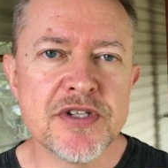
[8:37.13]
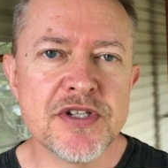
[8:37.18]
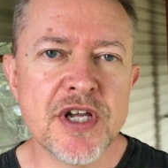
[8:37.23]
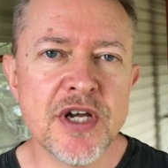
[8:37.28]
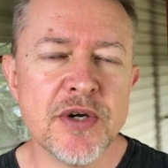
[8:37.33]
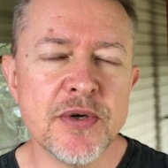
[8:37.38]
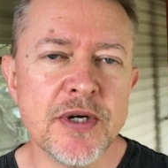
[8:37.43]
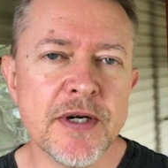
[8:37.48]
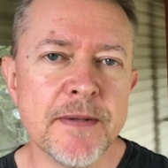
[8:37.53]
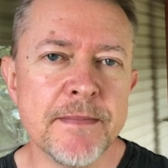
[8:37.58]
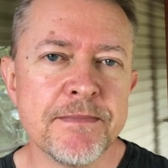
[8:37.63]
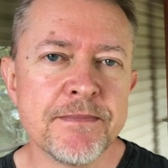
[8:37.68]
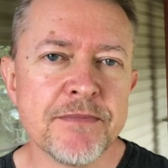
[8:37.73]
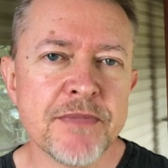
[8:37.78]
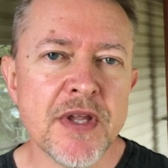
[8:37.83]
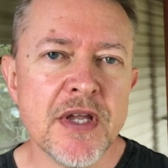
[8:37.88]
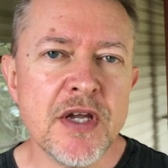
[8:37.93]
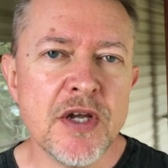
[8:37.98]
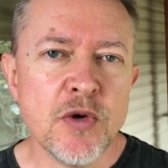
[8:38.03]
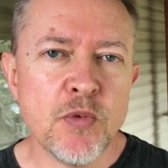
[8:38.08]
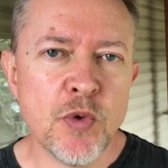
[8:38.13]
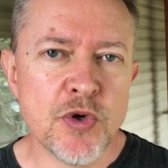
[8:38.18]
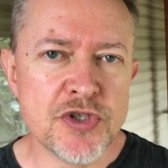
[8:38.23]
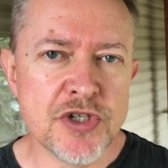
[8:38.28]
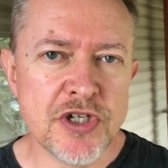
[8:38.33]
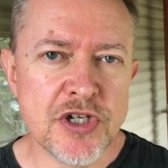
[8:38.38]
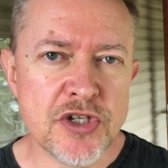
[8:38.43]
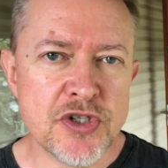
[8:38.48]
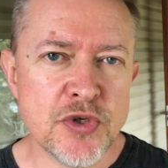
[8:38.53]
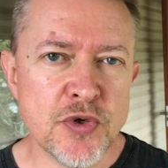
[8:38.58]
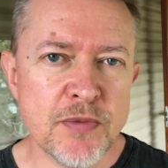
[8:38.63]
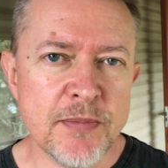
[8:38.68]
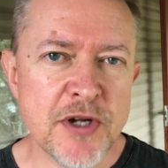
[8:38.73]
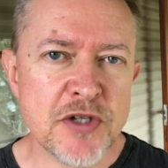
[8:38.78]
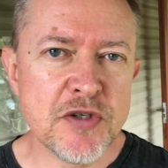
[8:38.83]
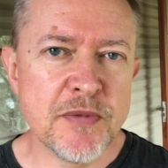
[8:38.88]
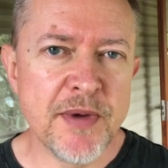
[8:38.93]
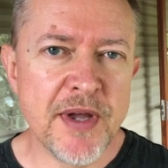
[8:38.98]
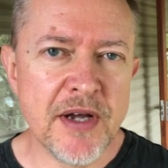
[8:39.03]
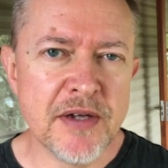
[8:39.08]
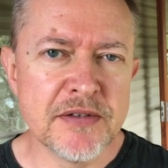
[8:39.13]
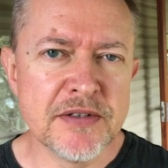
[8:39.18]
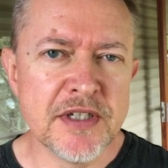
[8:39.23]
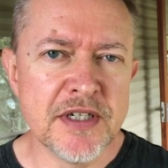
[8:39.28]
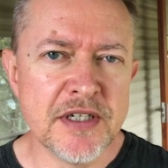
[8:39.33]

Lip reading: So wasn't going to talk much about,